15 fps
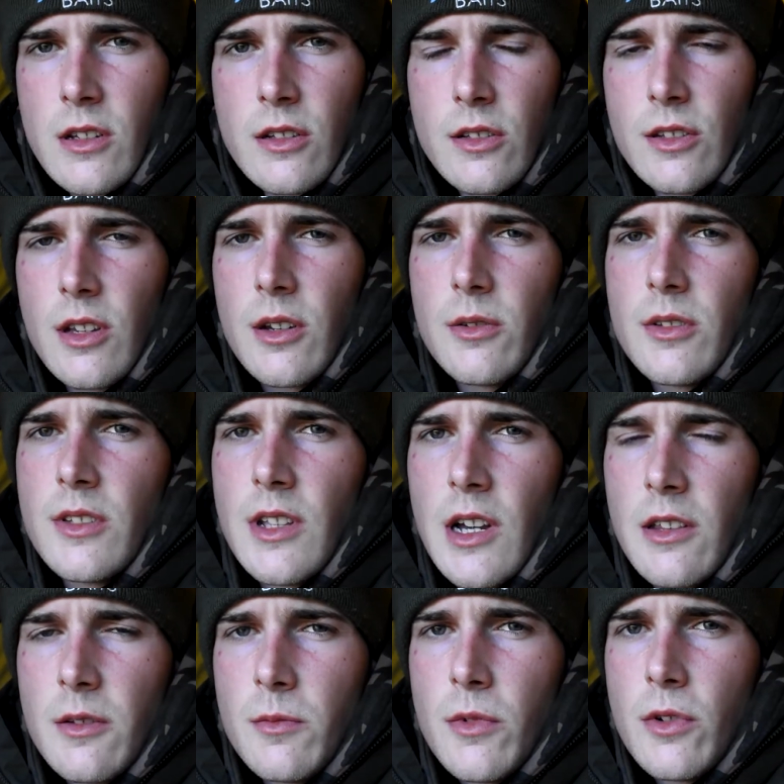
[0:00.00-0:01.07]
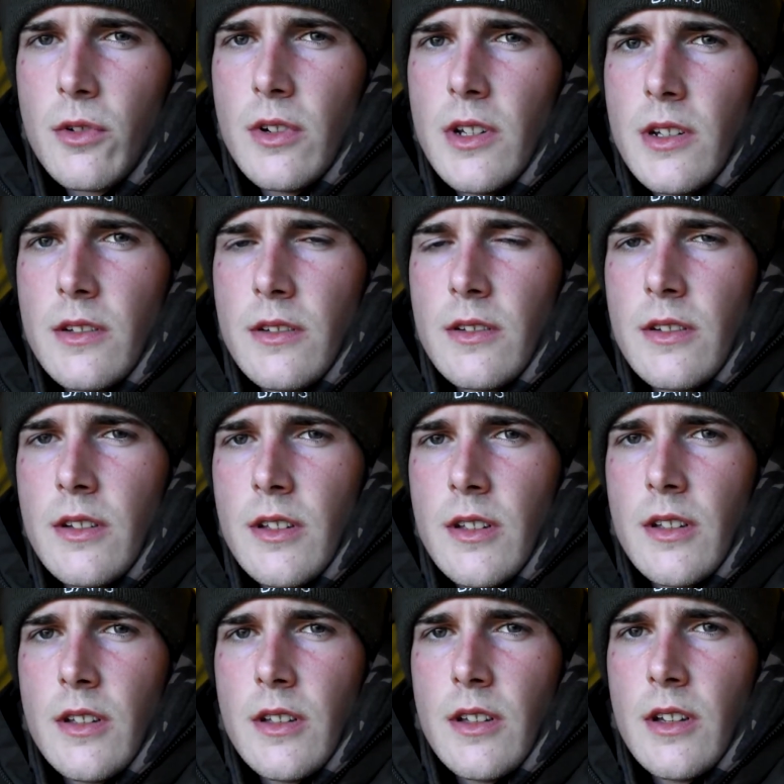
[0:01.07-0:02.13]
So it's now the morning.
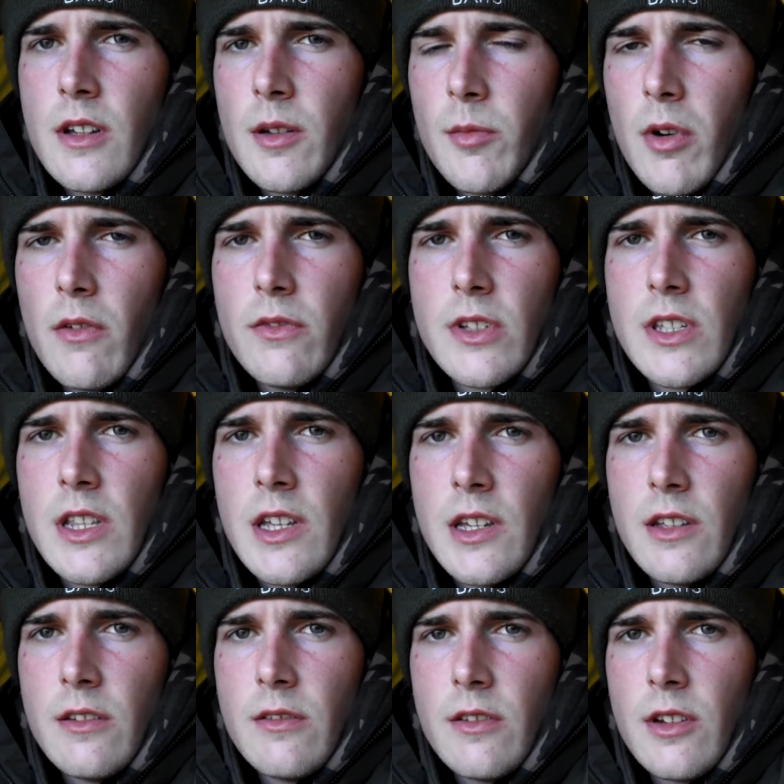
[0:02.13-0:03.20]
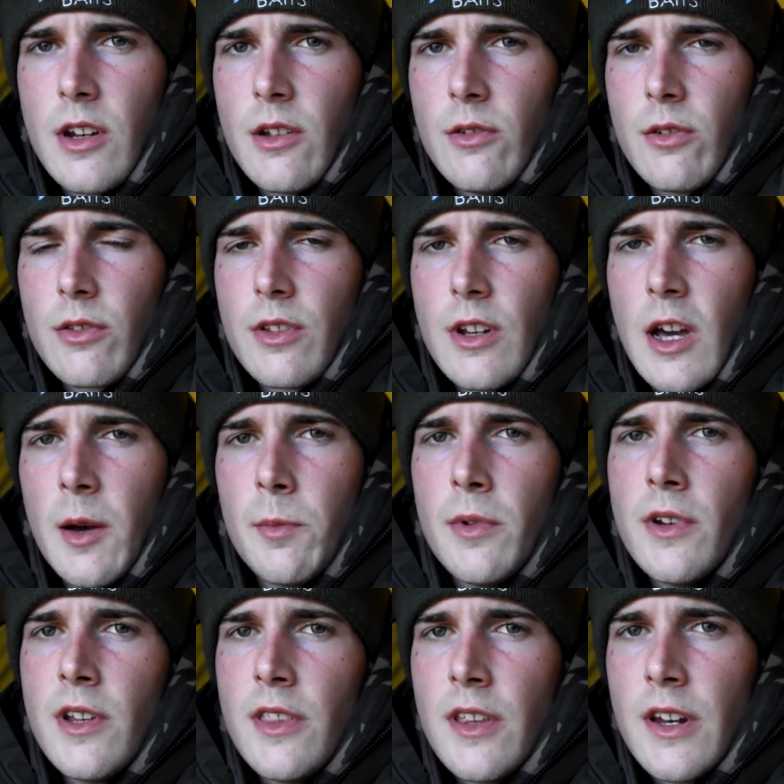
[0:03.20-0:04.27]
Obviously, you know, nothing
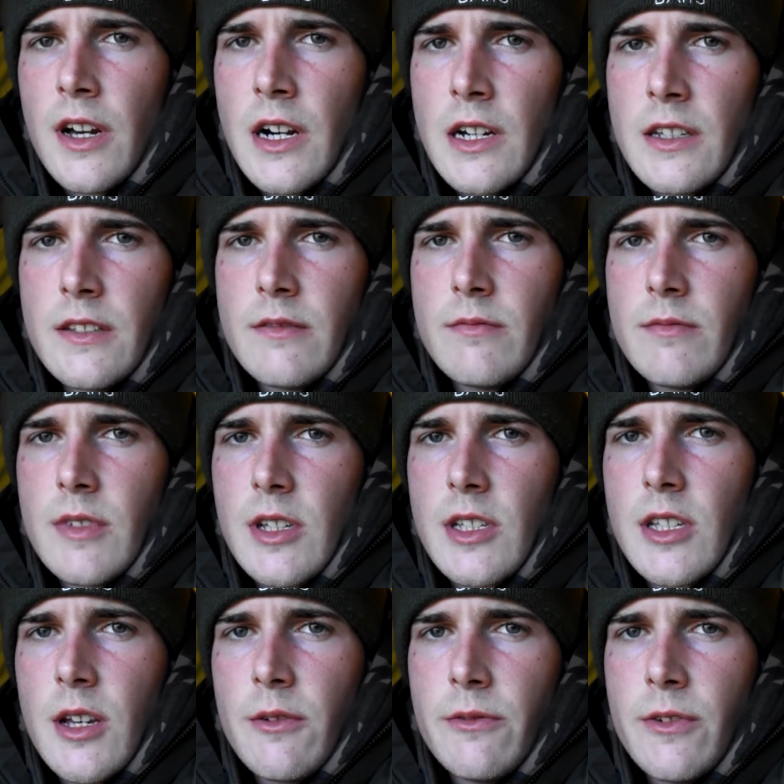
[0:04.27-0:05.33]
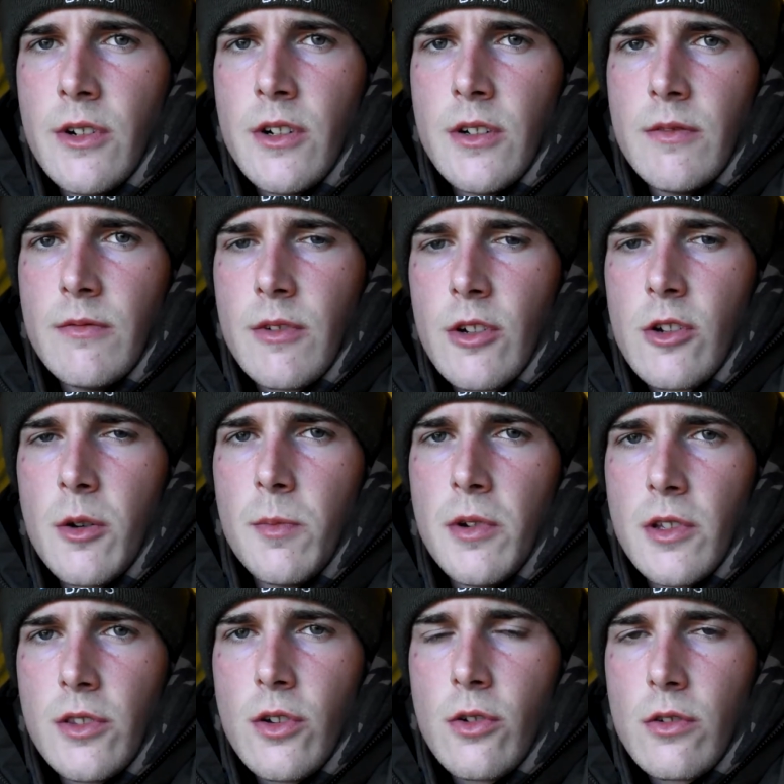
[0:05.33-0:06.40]
happened in the night except for a couple
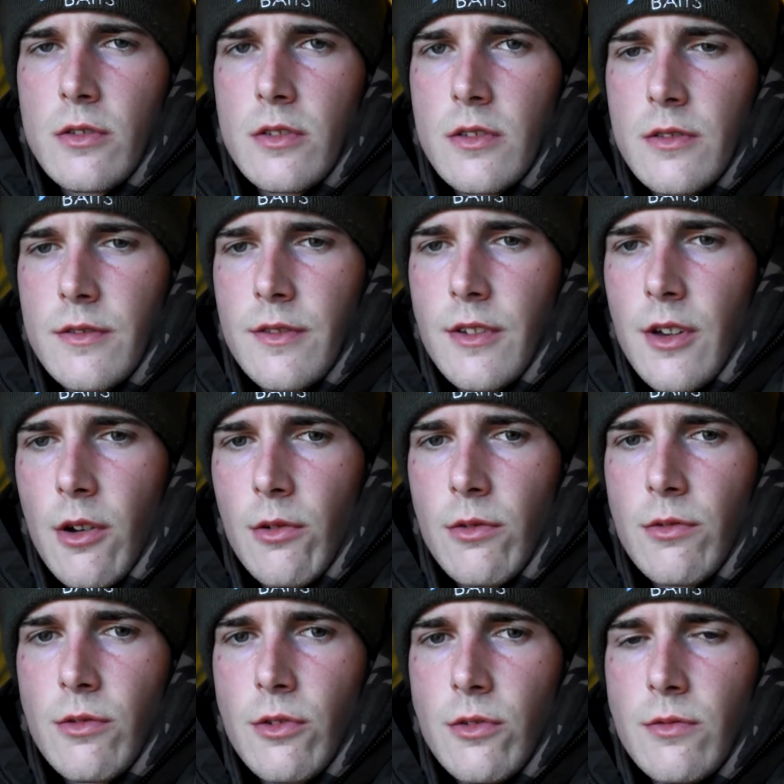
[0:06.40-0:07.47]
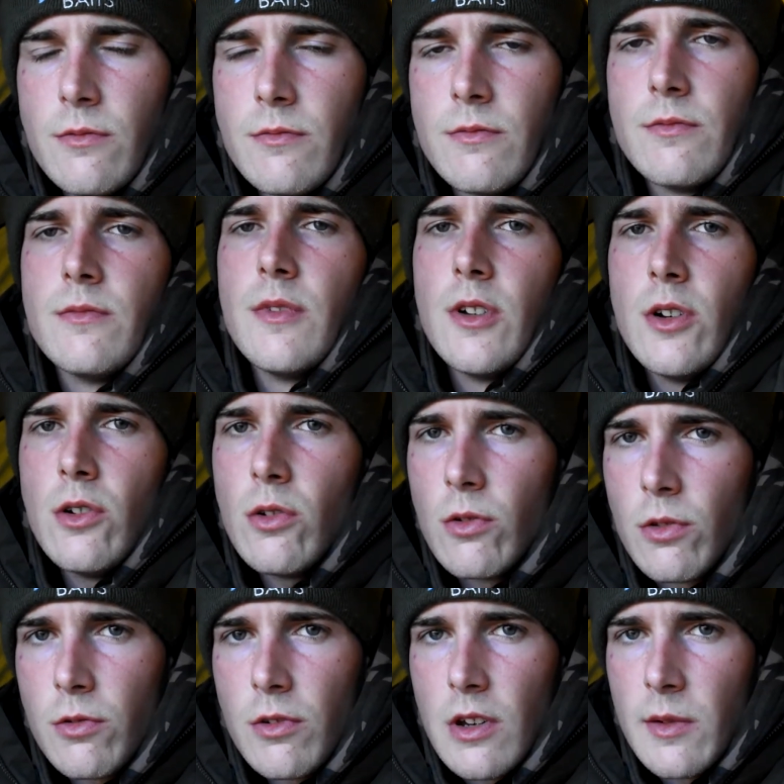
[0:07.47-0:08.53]
of ducks going through all
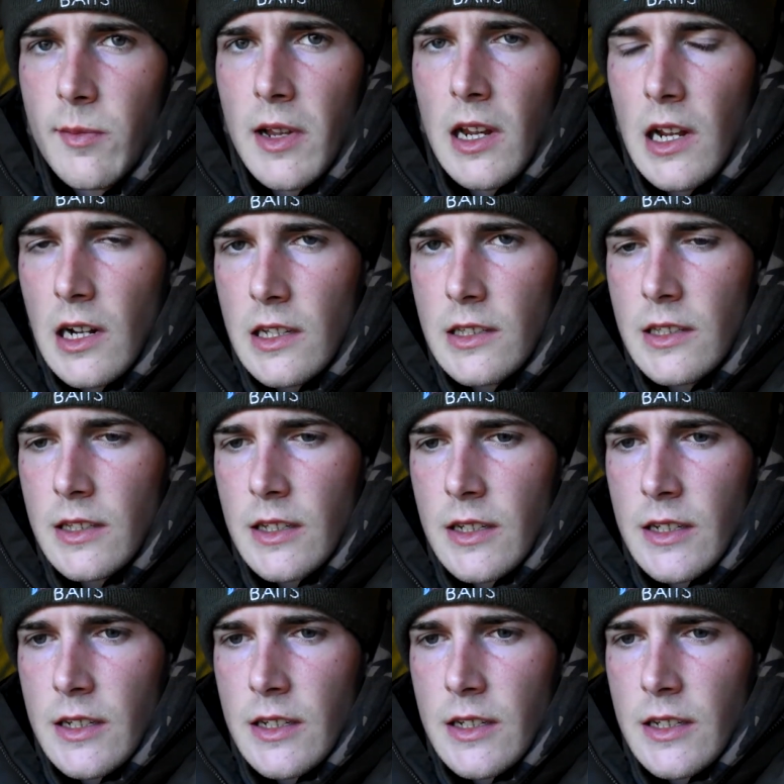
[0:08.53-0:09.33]
3 of my lines.